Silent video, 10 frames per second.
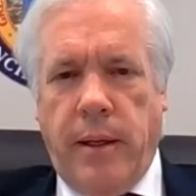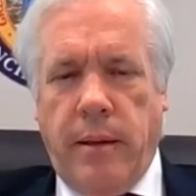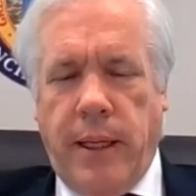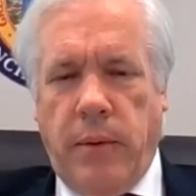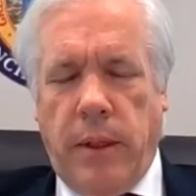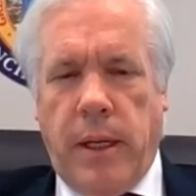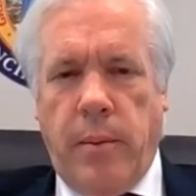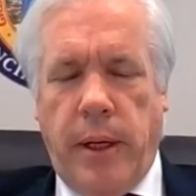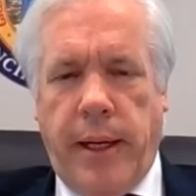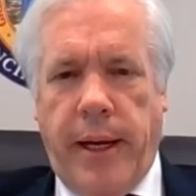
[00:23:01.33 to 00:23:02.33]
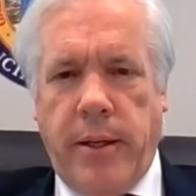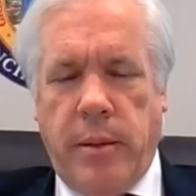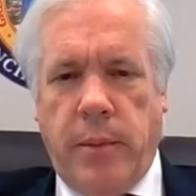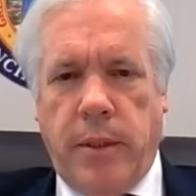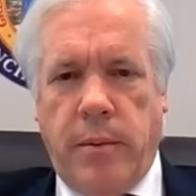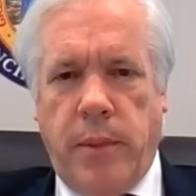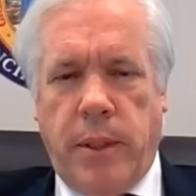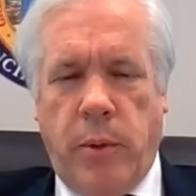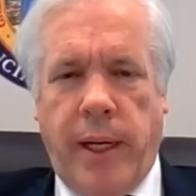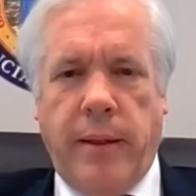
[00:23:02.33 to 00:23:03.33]
level of communication
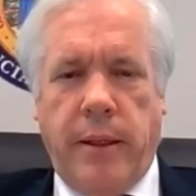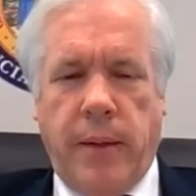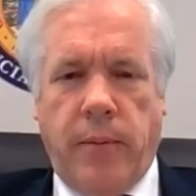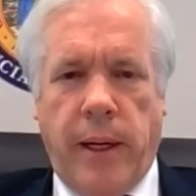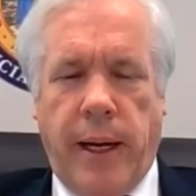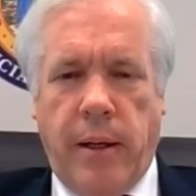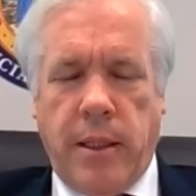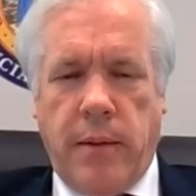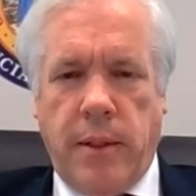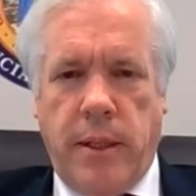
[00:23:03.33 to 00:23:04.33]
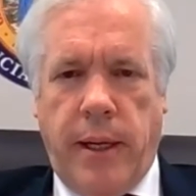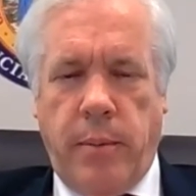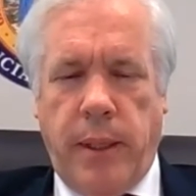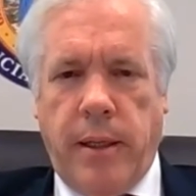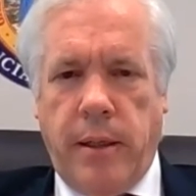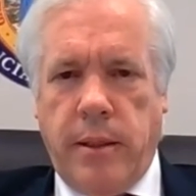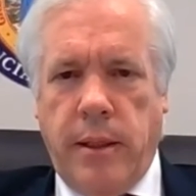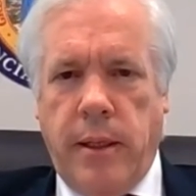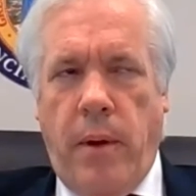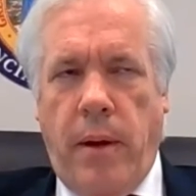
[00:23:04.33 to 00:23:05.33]
between the different areas of the state, because
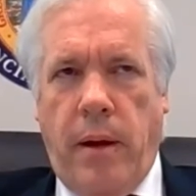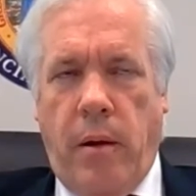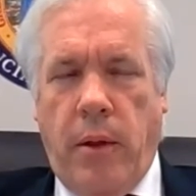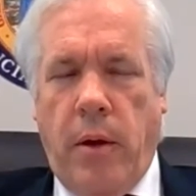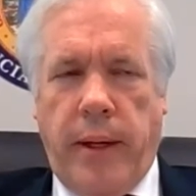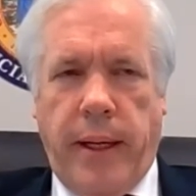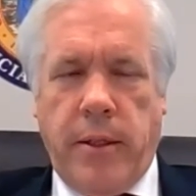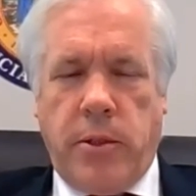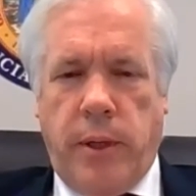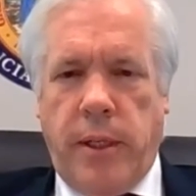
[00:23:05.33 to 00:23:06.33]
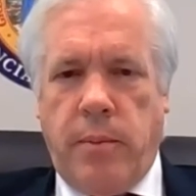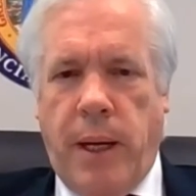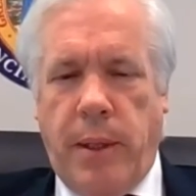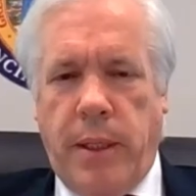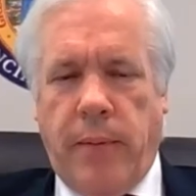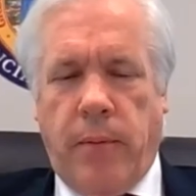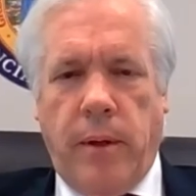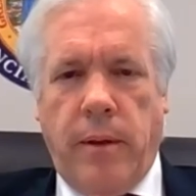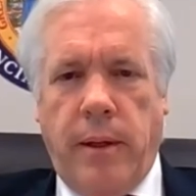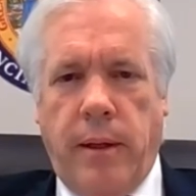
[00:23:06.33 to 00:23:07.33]
although the industries may be
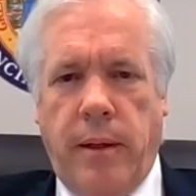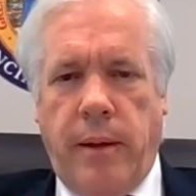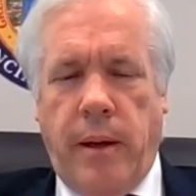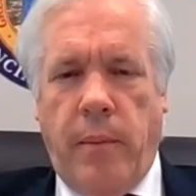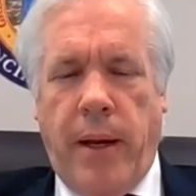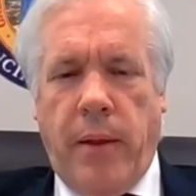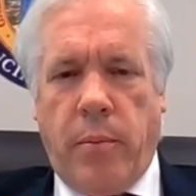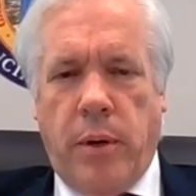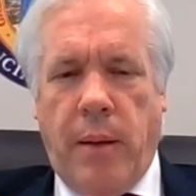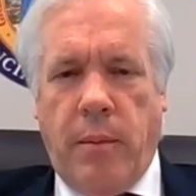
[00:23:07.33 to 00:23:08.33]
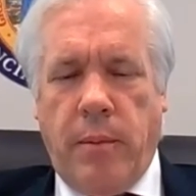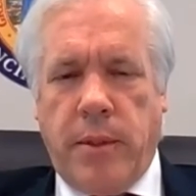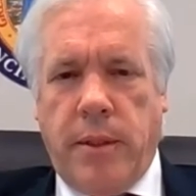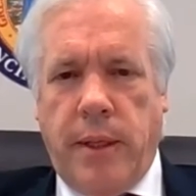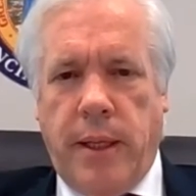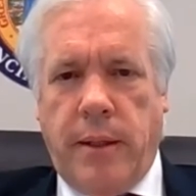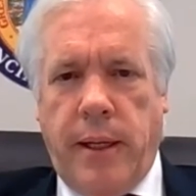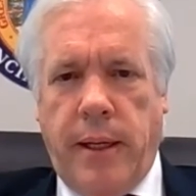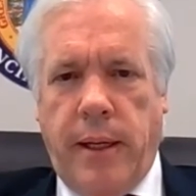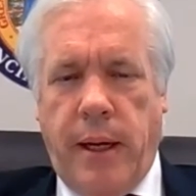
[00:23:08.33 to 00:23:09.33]
different, many of the problems
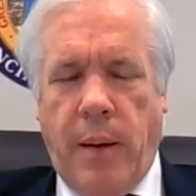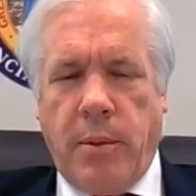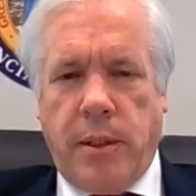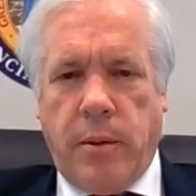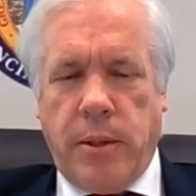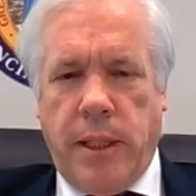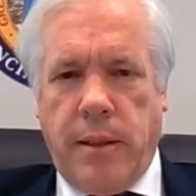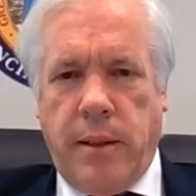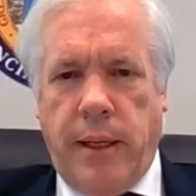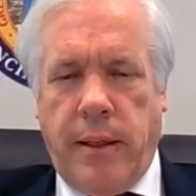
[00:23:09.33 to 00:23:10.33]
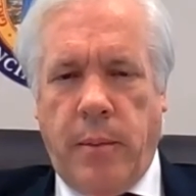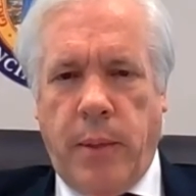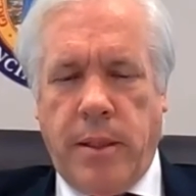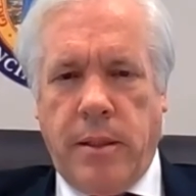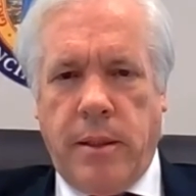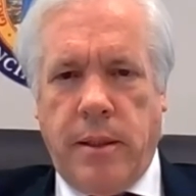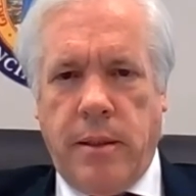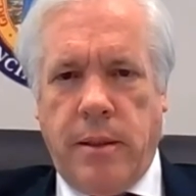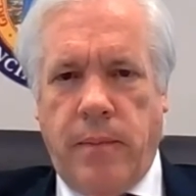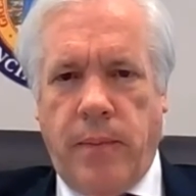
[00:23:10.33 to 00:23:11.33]
and obstacles that the
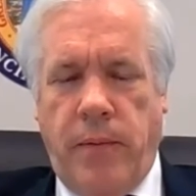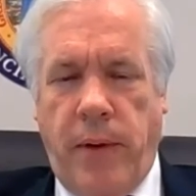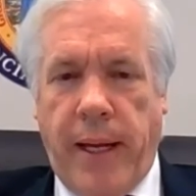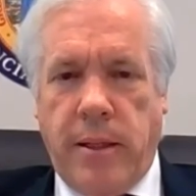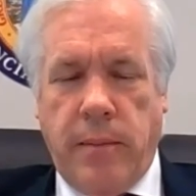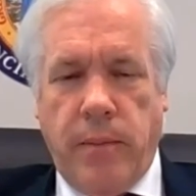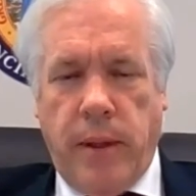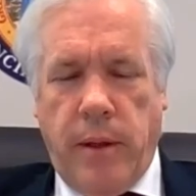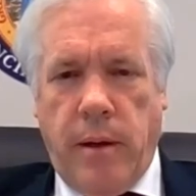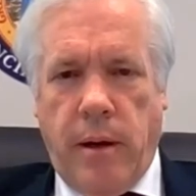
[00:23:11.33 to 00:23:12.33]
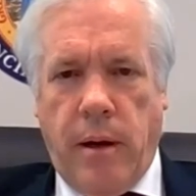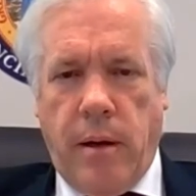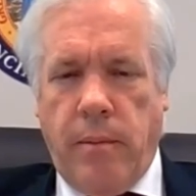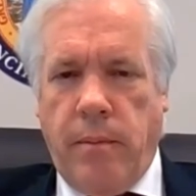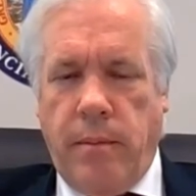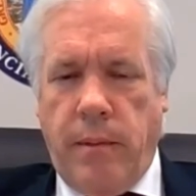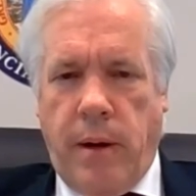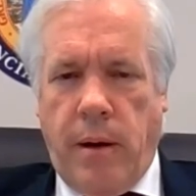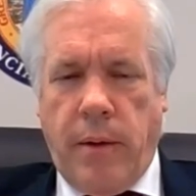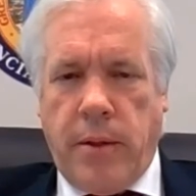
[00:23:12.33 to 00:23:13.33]
businesses face are
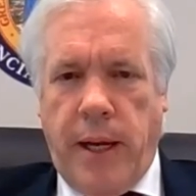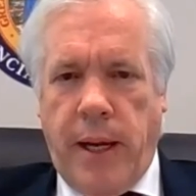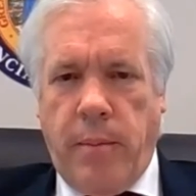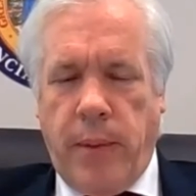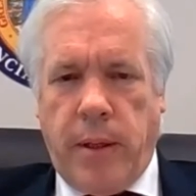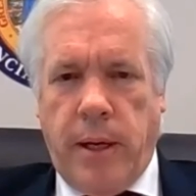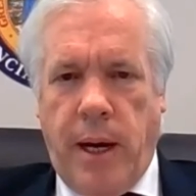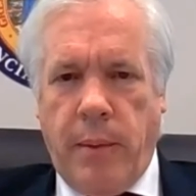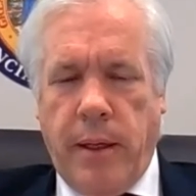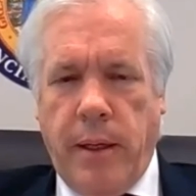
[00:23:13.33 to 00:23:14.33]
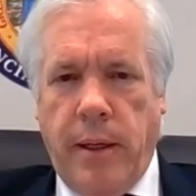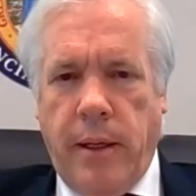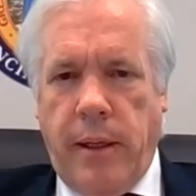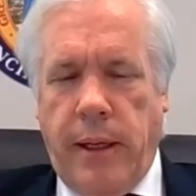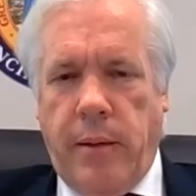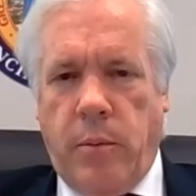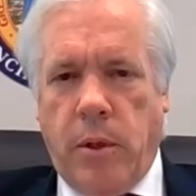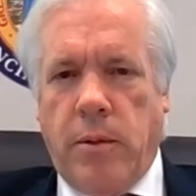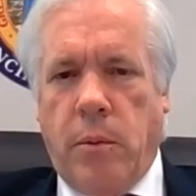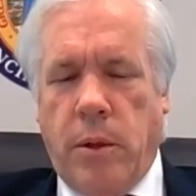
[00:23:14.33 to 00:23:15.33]
the same. They're common. And
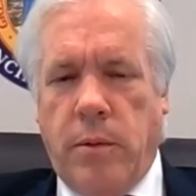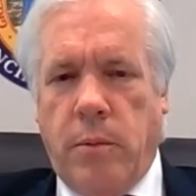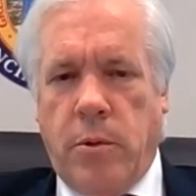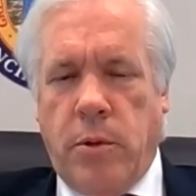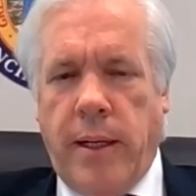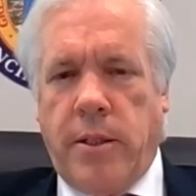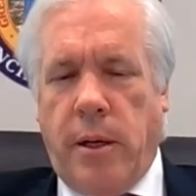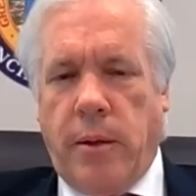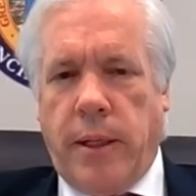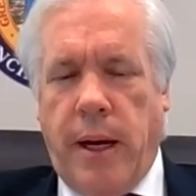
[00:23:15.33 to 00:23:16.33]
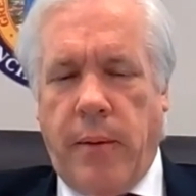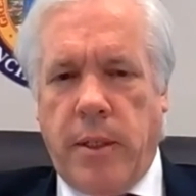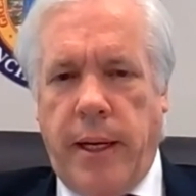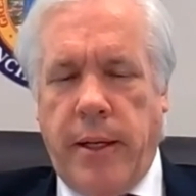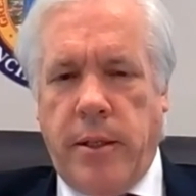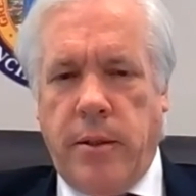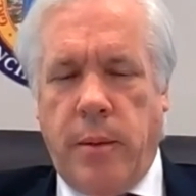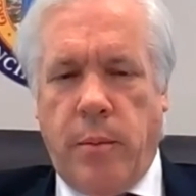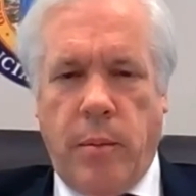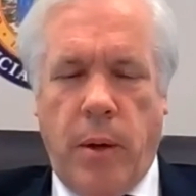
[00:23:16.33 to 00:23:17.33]
we're trying to start the conversations
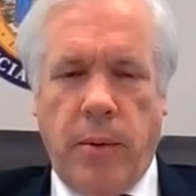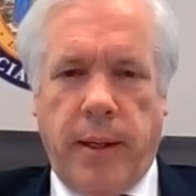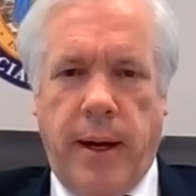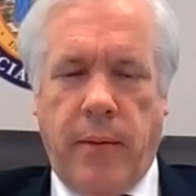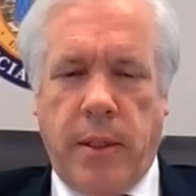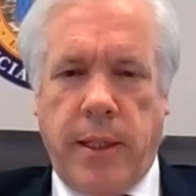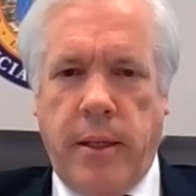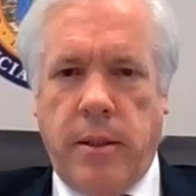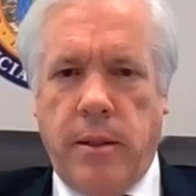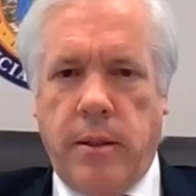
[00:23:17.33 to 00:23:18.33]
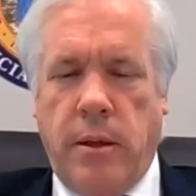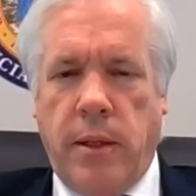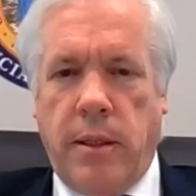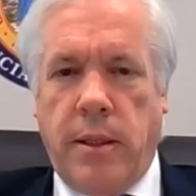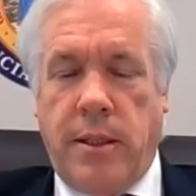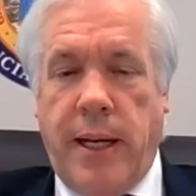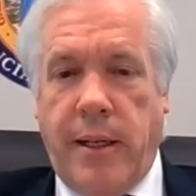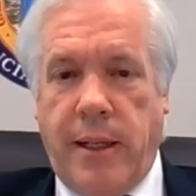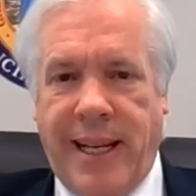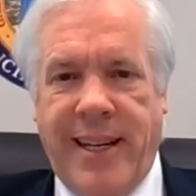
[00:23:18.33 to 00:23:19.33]
and promote the conversations so that the
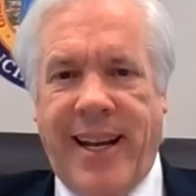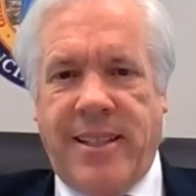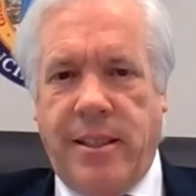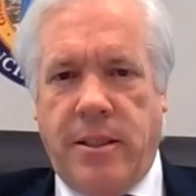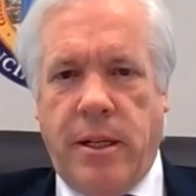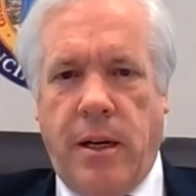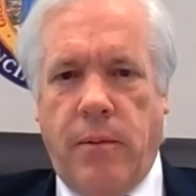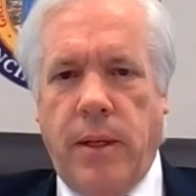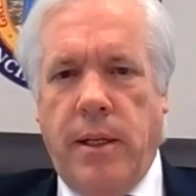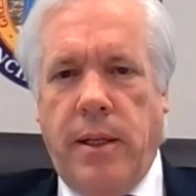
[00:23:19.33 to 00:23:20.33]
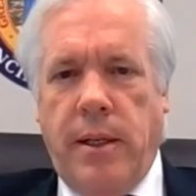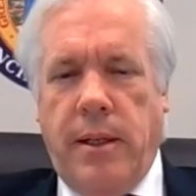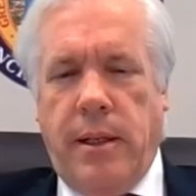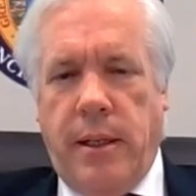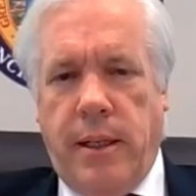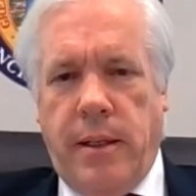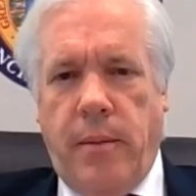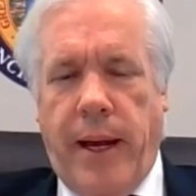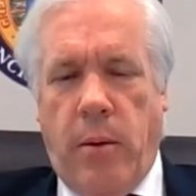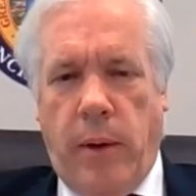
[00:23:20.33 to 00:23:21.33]
state connects itself
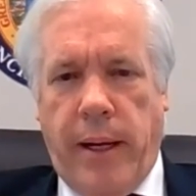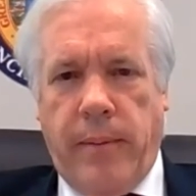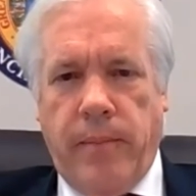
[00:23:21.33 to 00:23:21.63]
that way.